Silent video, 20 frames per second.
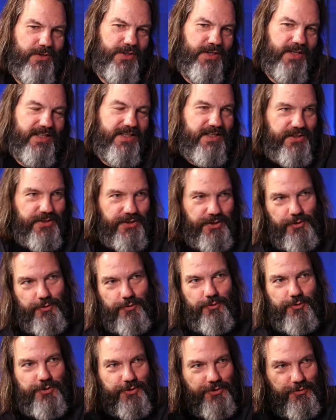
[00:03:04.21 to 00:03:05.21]
get these
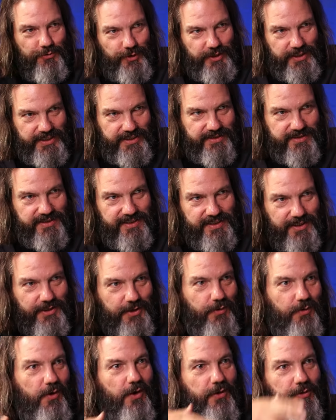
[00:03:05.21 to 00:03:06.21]
huge trees that
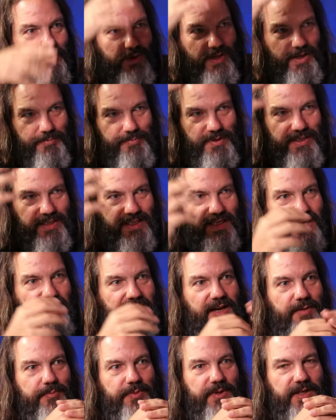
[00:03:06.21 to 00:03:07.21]
go all the way up into the
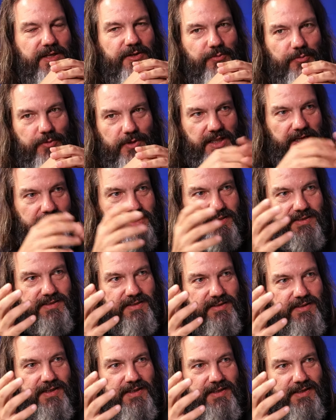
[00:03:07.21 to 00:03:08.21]
canopy, and you
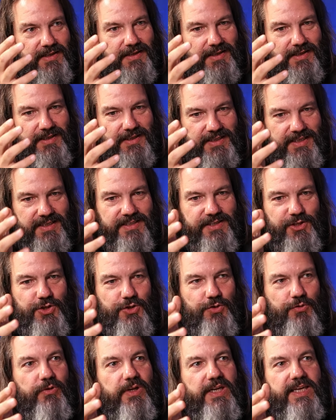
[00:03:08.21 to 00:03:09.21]
realize this
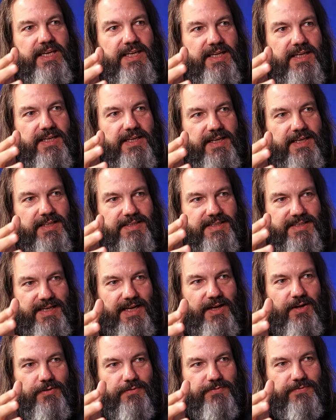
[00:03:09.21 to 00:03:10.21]
tree
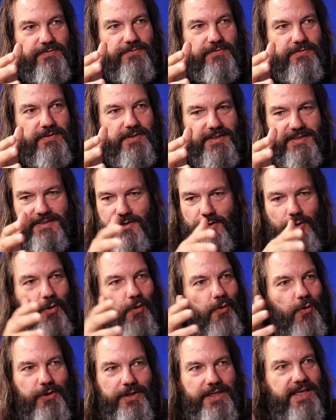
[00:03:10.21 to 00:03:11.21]
itself is a
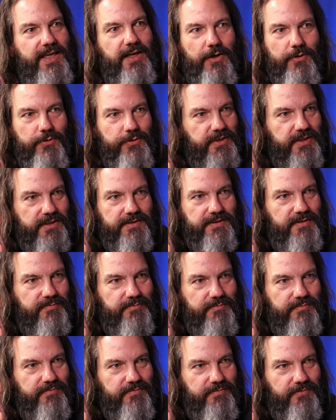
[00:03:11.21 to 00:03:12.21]
whole
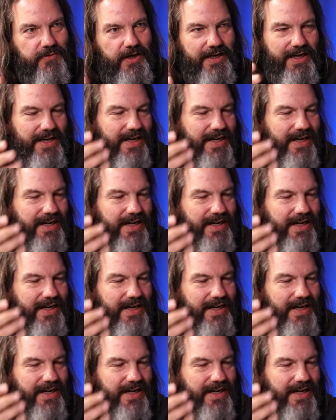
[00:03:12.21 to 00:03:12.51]
ecosystem, right?